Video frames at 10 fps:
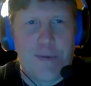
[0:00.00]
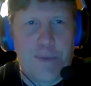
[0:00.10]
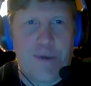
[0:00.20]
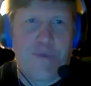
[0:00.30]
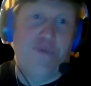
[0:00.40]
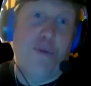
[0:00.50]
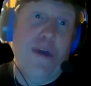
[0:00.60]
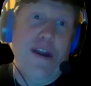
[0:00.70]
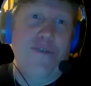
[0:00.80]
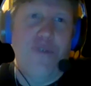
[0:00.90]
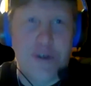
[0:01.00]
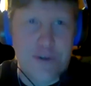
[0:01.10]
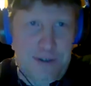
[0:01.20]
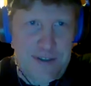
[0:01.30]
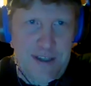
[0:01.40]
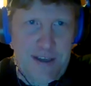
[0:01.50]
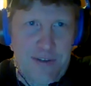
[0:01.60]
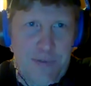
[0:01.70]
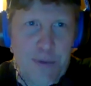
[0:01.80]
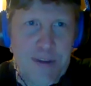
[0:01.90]
of the many fortuitous
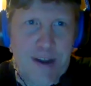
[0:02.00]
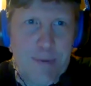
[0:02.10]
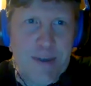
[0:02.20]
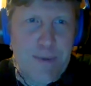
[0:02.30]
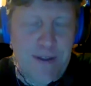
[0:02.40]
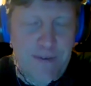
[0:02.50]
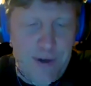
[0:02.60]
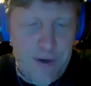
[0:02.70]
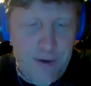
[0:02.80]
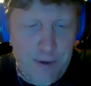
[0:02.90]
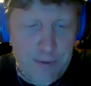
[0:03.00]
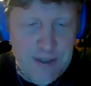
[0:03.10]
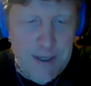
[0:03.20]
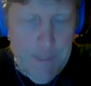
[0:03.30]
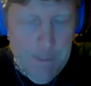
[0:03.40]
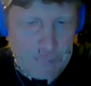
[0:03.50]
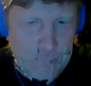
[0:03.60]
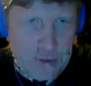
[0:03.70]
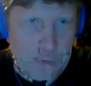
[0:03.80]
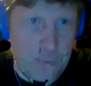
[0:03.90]
things of the time I spent living in New York
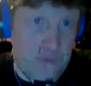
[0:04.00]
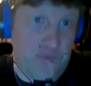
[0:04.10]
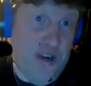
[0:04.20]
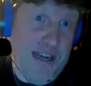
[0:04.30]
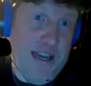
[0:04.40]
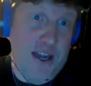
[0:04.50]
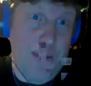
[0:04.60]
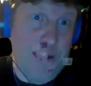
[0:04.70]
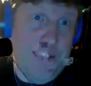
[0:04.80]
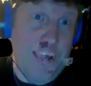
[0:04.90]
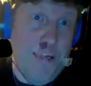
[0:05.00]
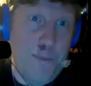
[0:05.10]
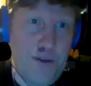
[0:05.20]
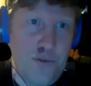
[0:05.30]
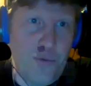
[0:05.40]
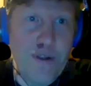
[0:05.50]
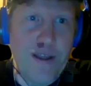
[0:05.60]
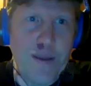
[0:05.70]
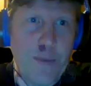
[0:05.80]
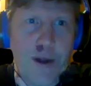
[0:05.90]
was finding out about them, because
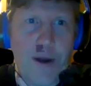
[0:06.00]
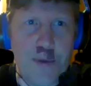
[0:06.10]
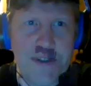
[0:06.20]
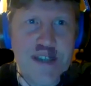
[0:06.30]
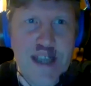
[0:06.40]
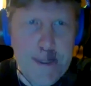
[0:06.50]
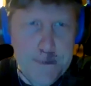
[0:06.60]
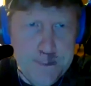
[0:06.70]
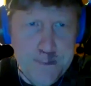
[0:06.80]
really, you know, once again,